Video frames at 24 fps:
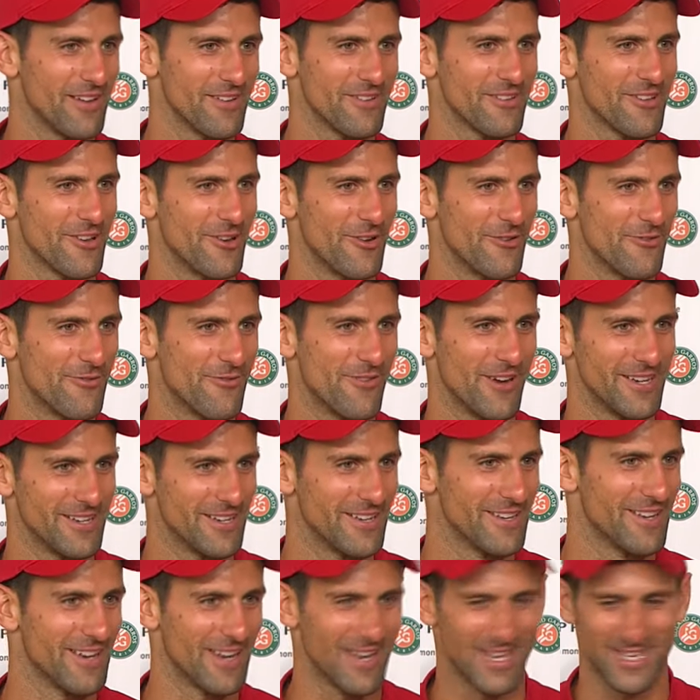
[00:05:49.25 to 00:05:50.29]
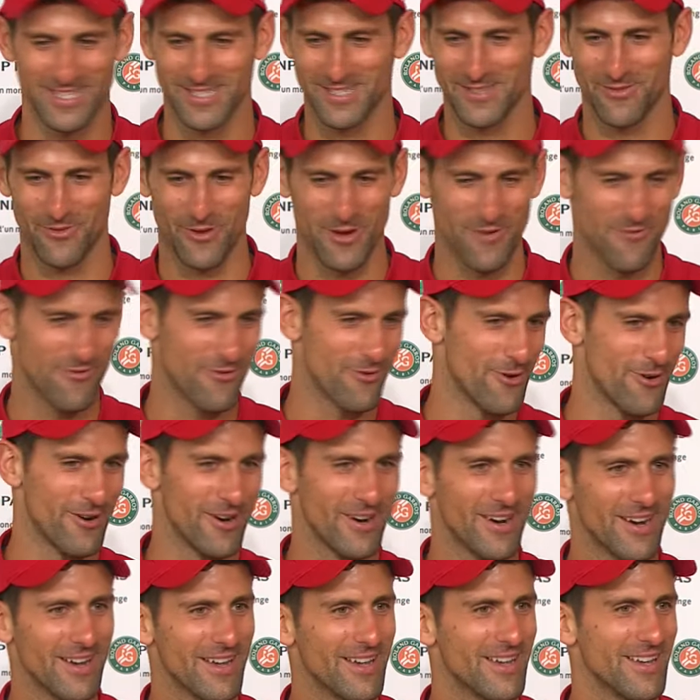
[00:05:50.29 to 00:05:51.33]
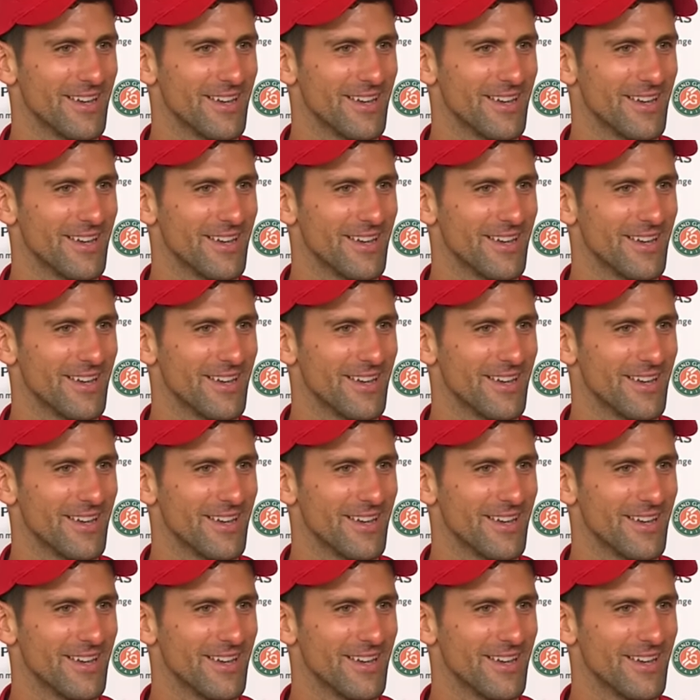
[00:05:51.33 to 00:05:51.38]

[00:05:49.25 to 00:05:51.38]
you know, fight the last 3-4